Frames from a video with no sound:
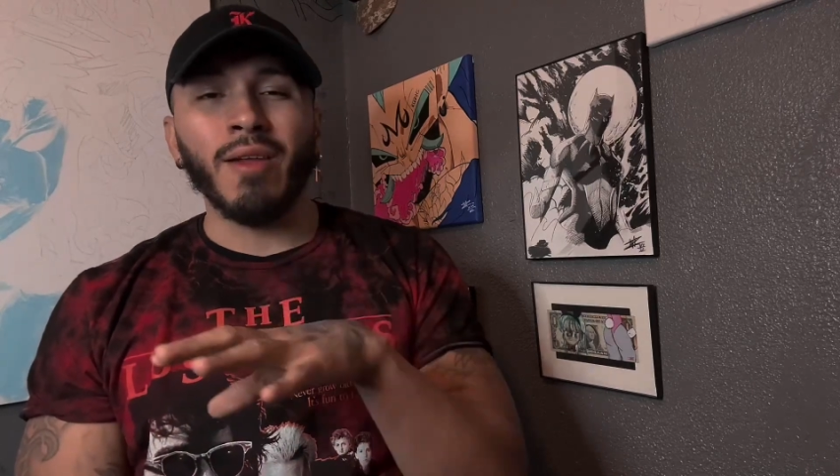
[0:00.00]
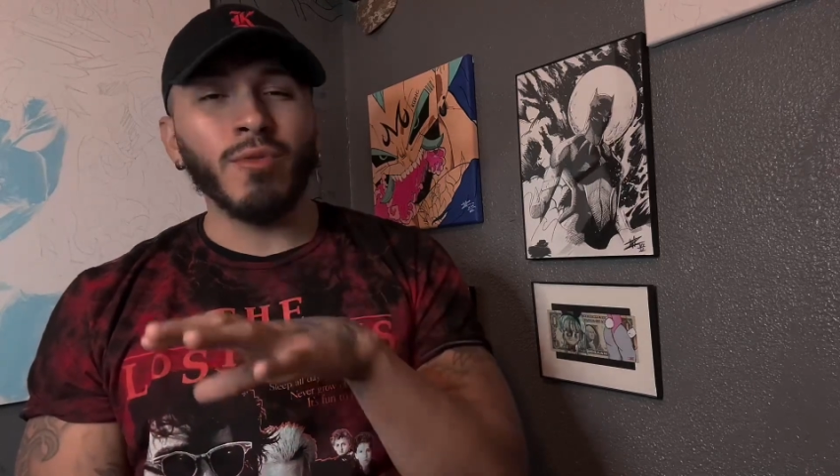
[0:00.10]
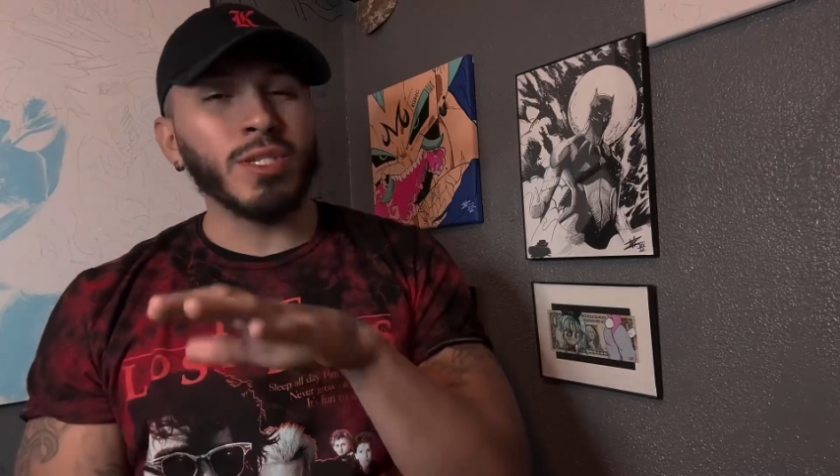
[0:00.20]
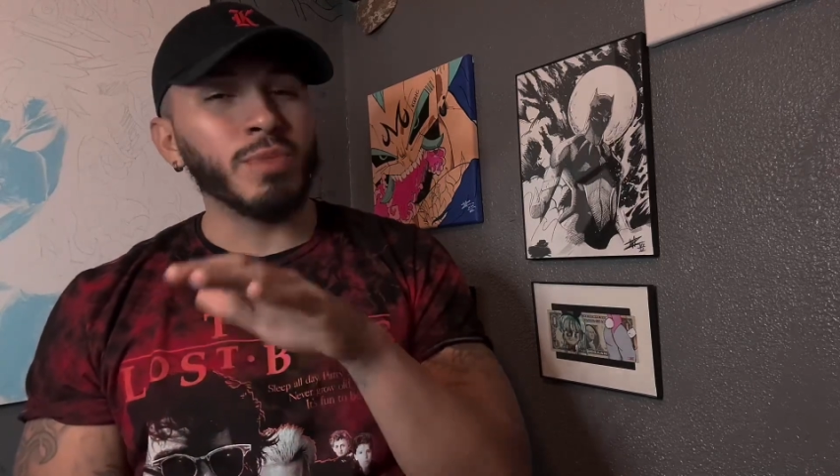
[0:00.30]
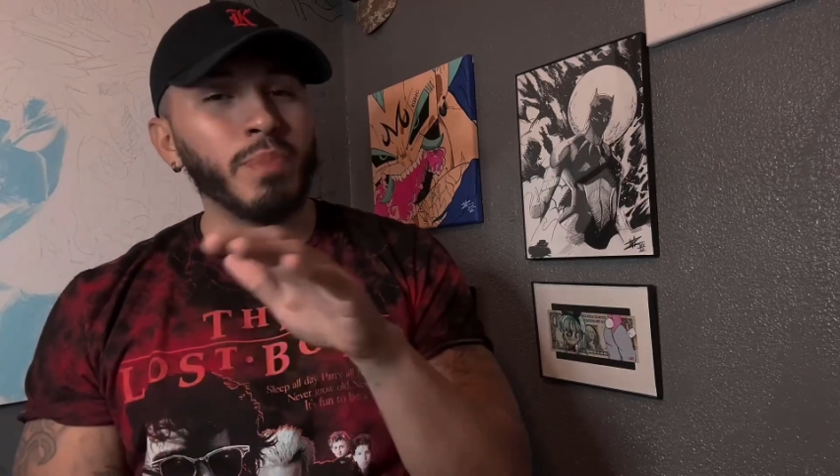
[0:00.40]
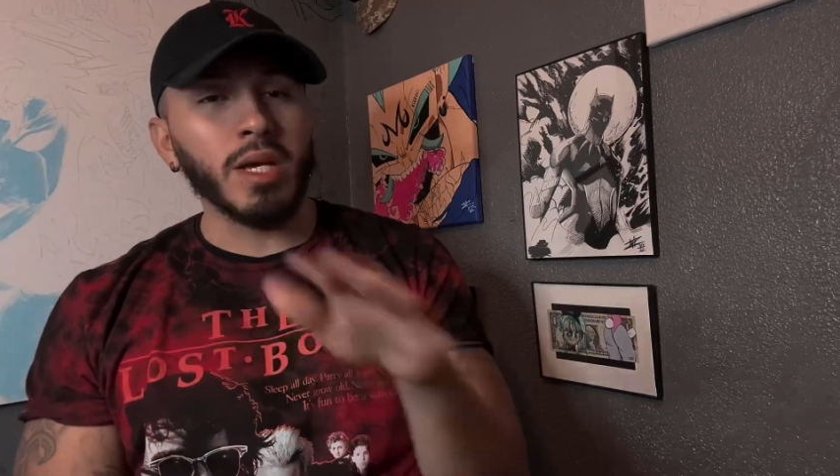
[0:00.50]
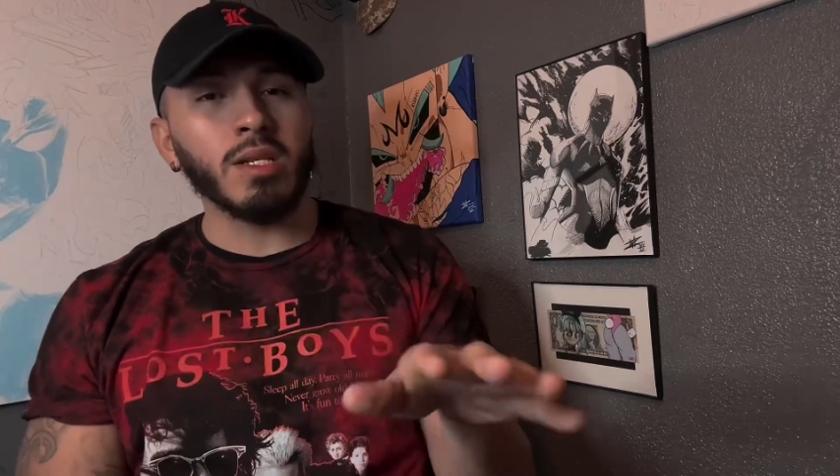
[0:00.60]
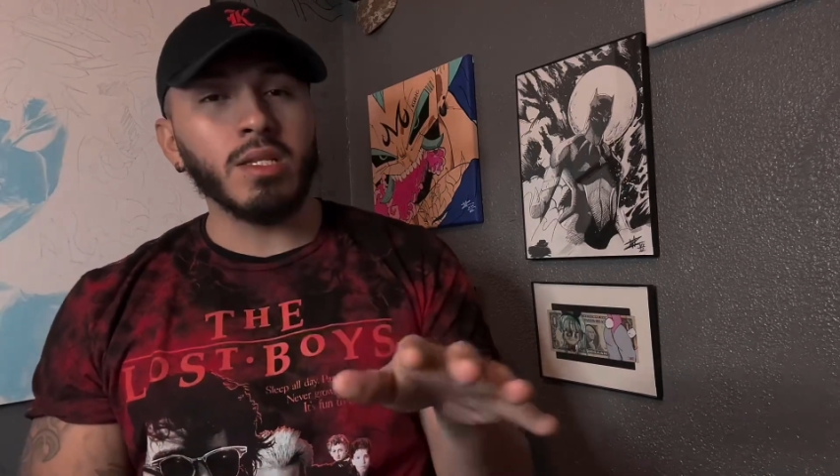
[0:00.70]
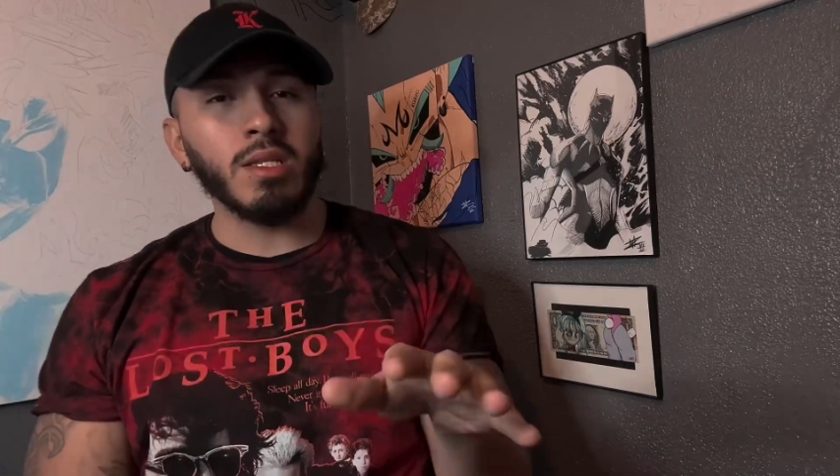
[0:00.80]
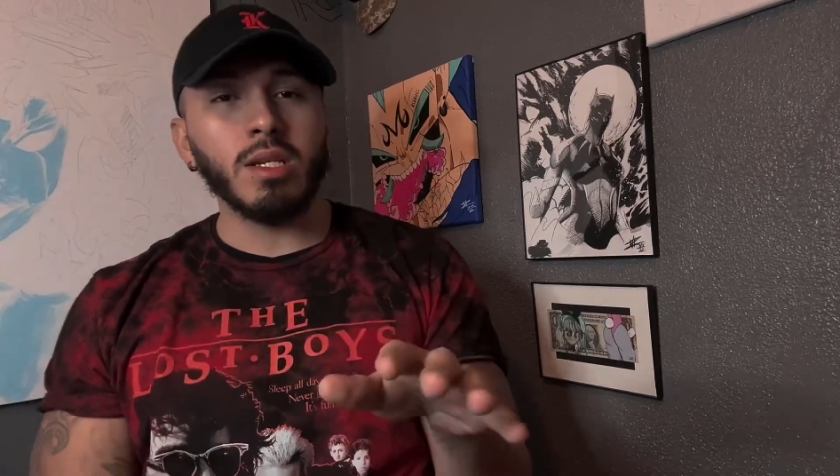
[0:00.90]
don't expect
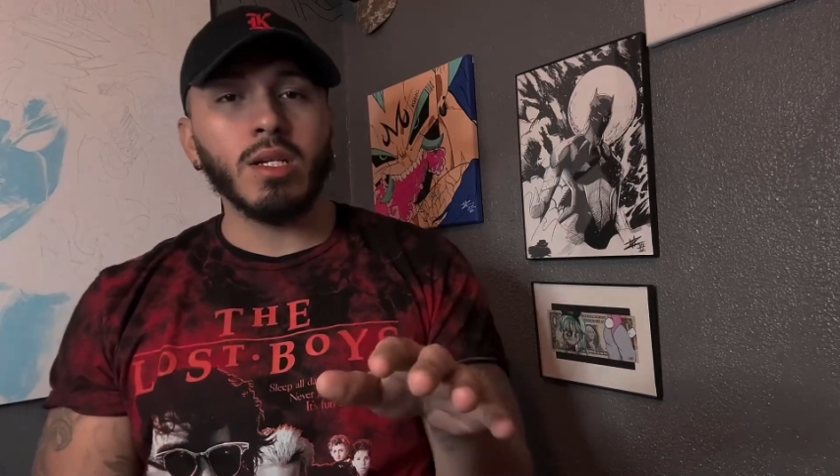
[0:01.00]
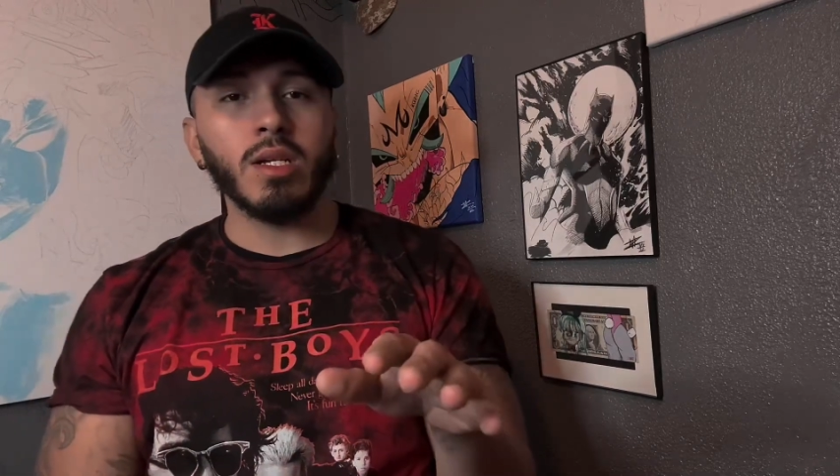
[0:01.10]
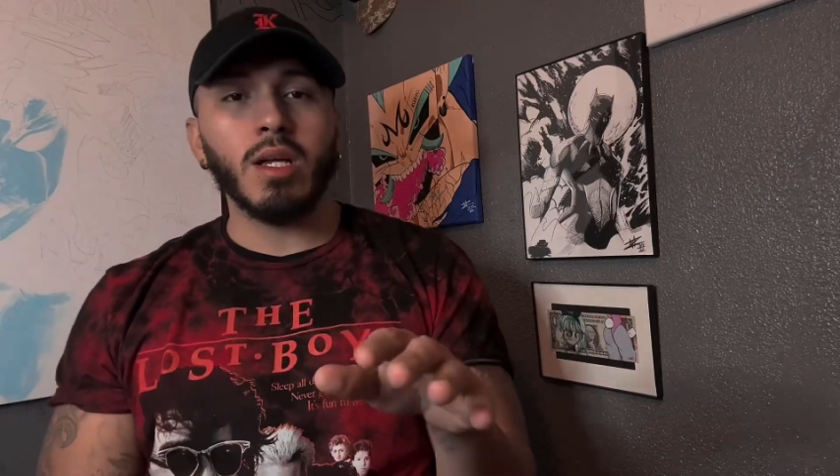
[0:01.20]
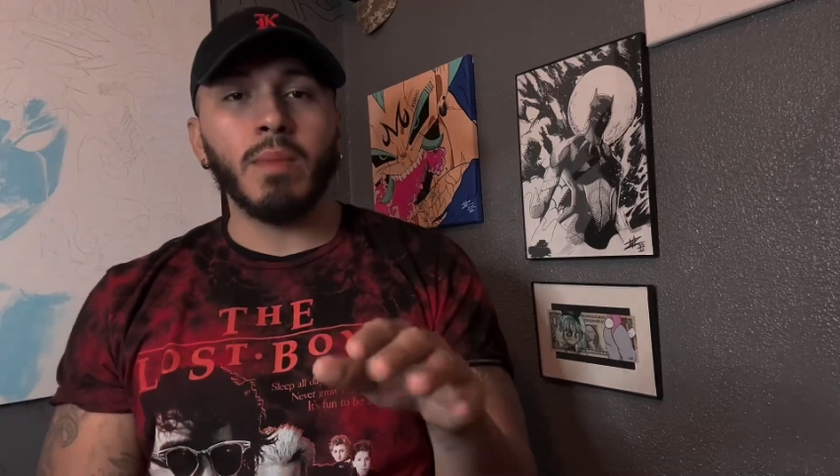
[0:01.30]
nothing,